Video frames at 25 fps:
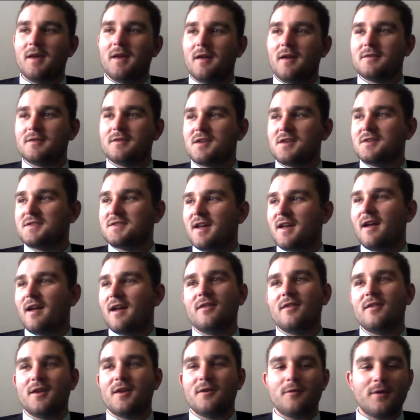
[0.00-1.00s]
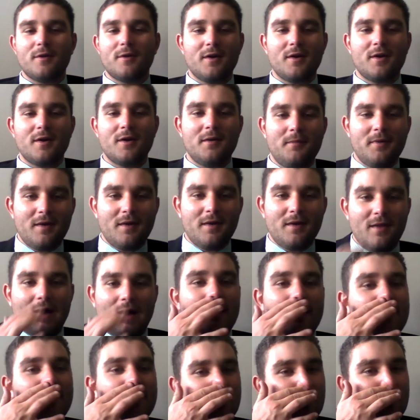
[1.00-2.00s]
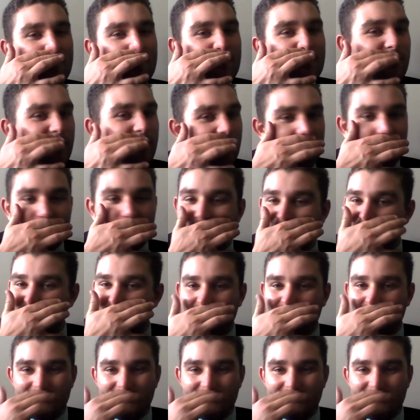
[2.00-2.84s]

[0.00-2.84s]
gonna say I don't think we're gonna be allowed in Europe for a while